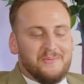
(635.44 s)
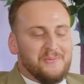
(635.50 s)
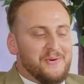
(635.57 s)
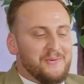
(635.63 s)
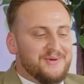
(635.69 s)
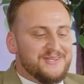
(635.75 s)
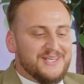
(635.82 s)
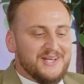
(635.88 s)

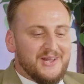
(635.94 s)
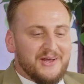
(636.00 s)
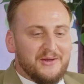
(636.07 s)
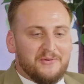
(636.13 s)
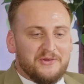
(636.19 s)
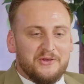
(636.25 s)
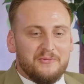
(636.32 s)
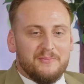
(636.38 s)
What was it
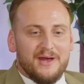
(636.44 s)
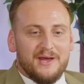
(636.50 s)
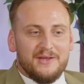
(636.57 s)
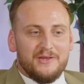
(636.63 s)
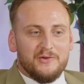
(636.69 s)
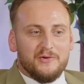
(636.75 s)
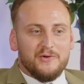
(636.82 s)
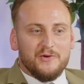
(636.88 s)
like when you
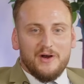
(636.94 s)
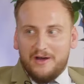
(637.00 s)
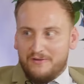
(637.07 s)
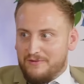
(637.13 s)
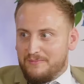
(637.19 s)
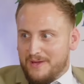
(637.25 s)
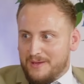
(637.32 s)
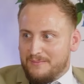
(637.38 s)
met your
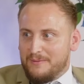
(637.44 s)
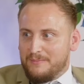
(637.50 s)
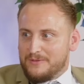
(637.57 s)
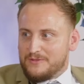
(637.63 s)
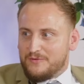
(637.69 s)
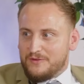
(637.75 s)
other band members